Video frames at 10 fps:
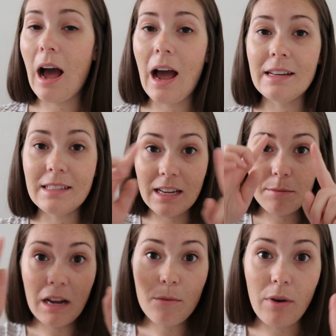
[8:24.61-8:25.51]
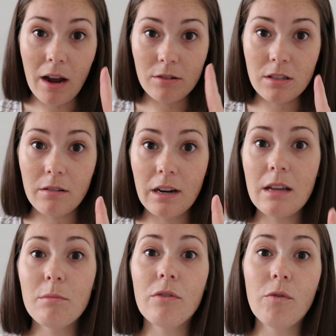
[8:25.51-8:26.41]
I did my brows
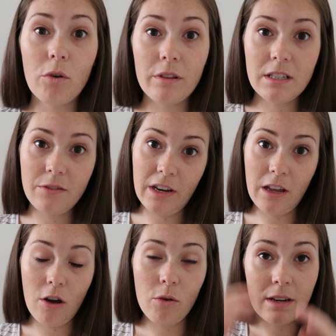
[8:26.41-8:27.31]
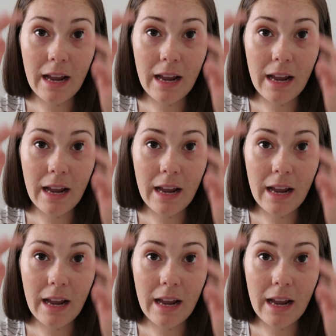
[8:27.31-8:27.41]
already before this video.